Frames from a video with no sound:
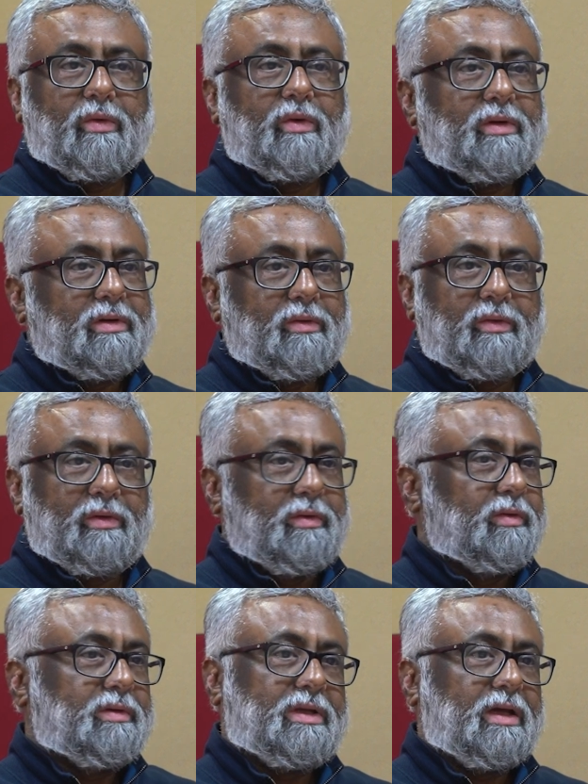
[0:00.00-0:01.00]

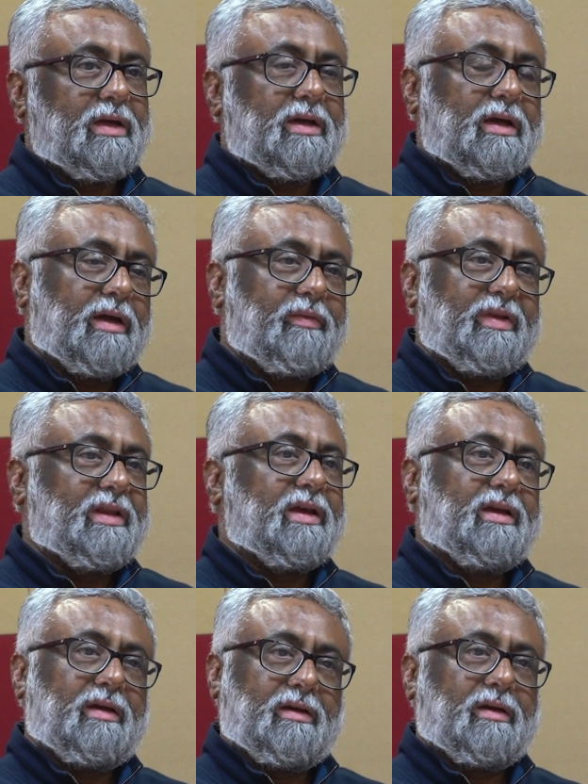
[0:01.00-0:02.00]
Good thing.
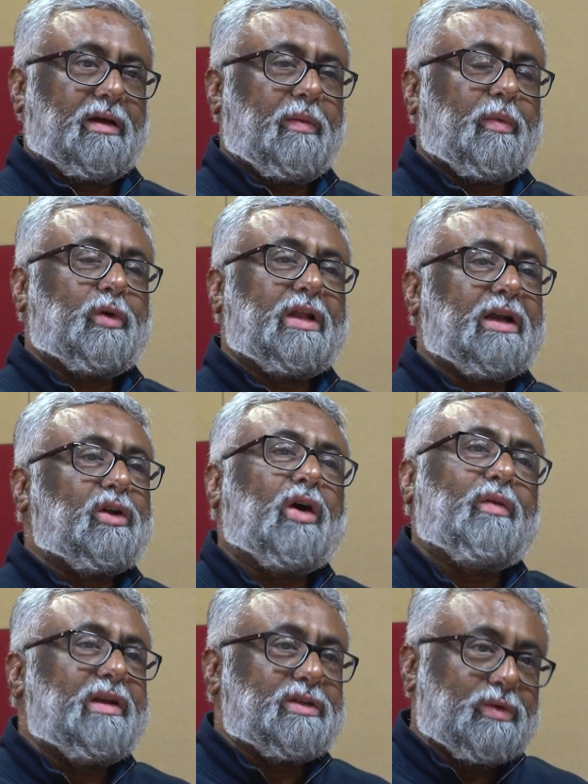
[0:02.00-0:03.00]
Everything about that
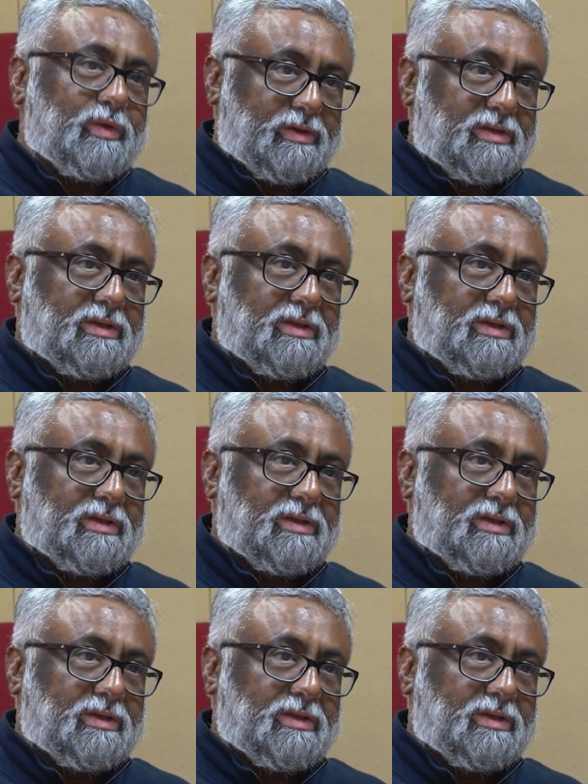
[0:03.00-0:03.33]
novel is good.